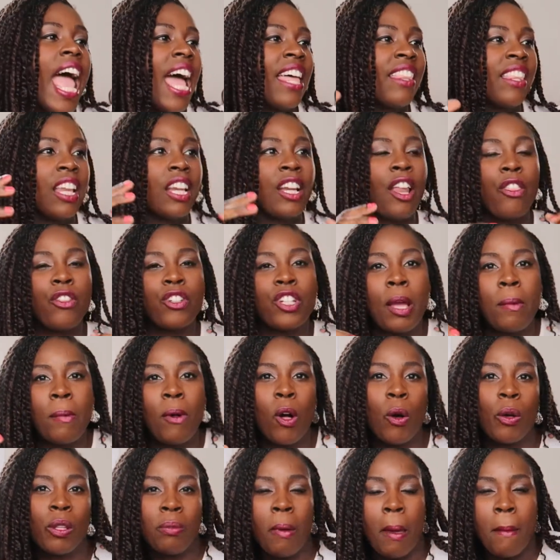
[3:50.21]
and then another time
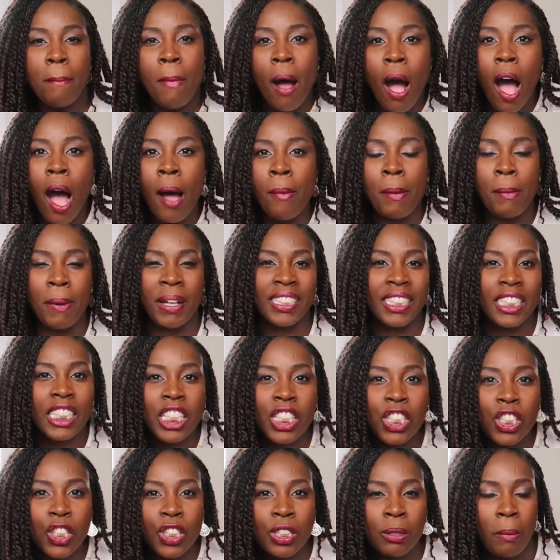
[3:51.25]
I'll go with my mom and my
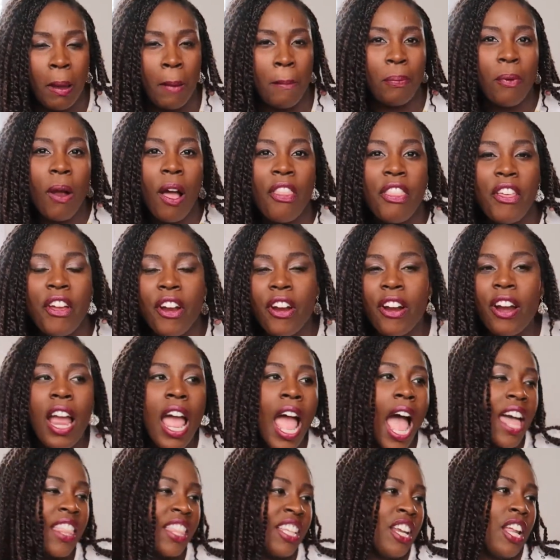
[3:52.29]
sisters and my brother,
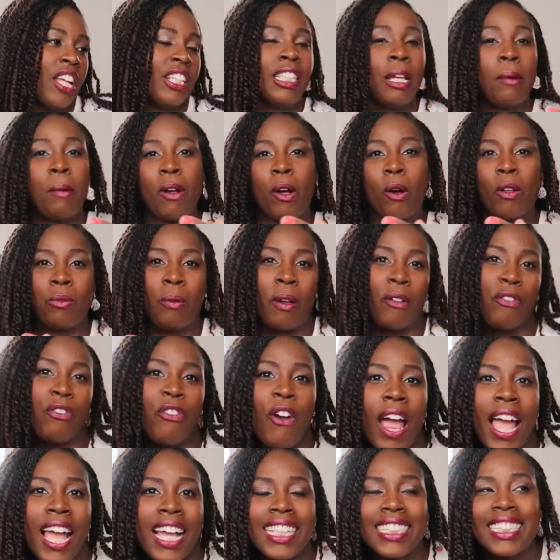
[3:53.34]
and then another time I'll go with my
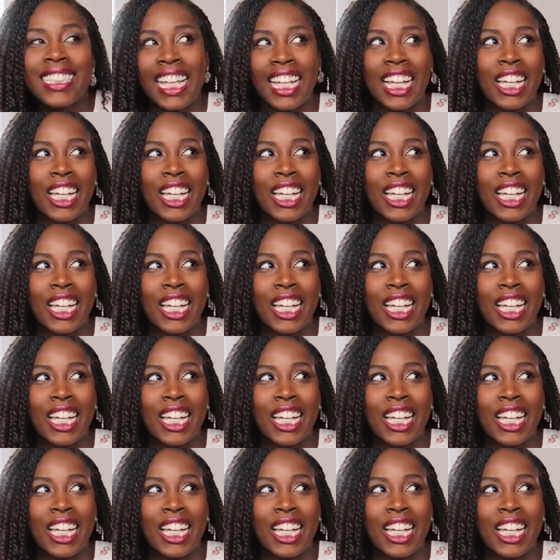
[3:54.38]
friends.